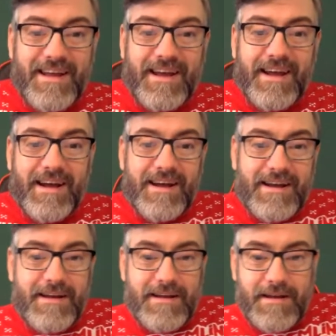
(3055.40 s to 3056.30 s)

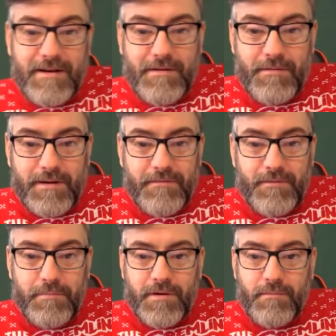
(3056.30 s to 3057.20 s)
What if you
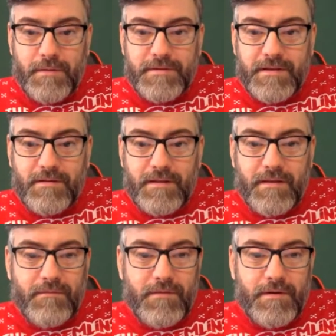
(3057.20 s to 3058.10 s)
put a website on the
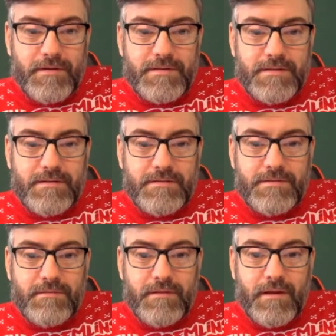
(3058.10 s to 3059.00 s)
invoice?
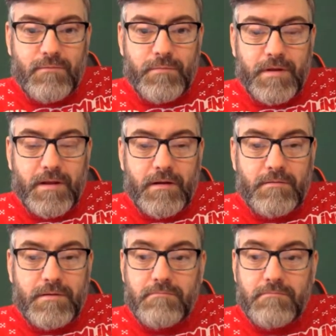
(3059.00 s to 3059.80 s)
Surely that would be allowed.